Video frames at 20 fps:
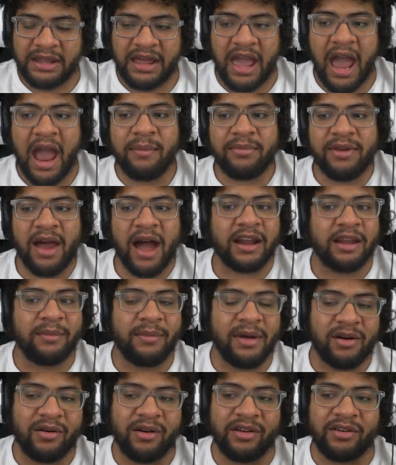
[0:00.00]
Game
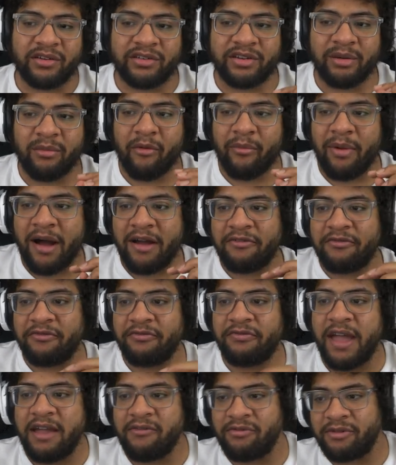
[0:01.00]
documentaries are some of my
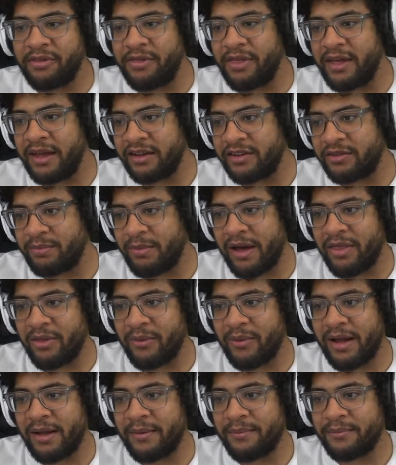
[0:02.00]
favorite things, by
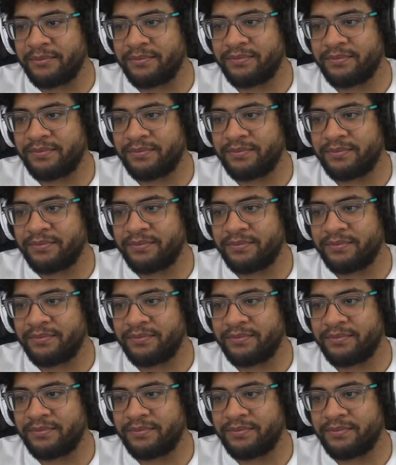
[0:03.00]
the way.